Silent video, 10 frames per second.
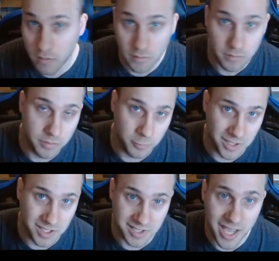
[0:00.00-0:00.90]

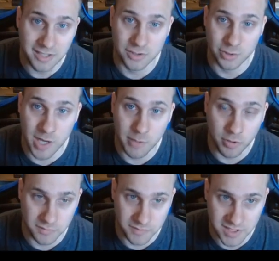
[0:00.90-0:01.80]
3 attacks to drop
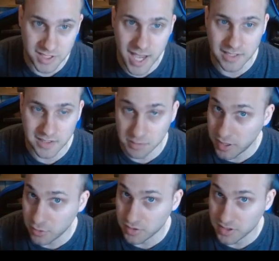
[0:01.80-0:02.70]
one of these guys,
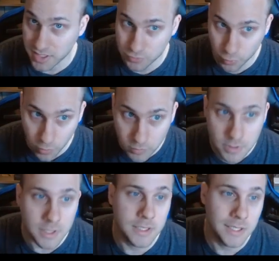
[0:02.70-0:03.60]
depending on dice roll.
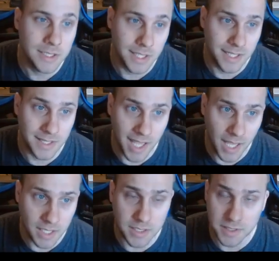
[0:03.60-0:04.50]
And
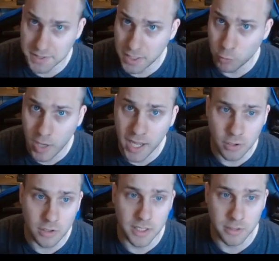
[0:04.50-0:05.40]
that is a
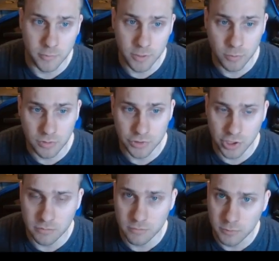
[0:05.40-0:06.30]
while. Like, we won't
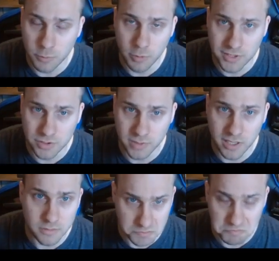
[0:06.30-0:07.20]
joke. We won't mess
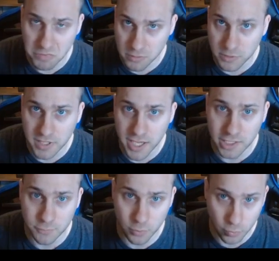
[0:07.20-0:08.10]
around. 3
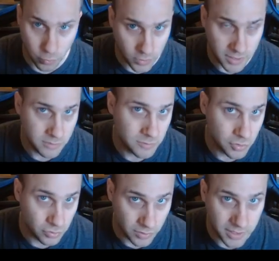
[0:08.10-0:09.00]
attacks for 1
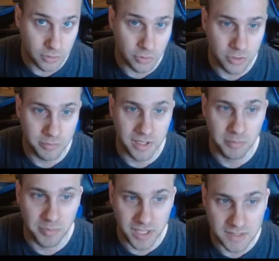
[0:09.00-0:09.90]
grunt could be a
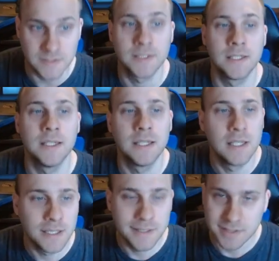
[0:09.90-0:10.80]
bit.
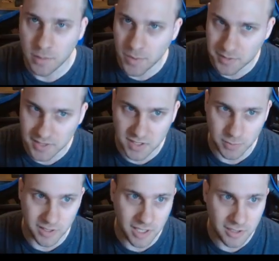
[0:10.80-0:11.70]
Sometimes that's the
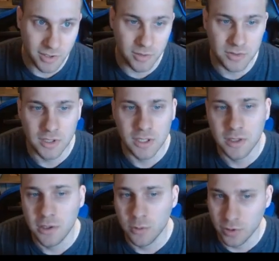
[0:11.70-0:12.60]
way luck goes. Or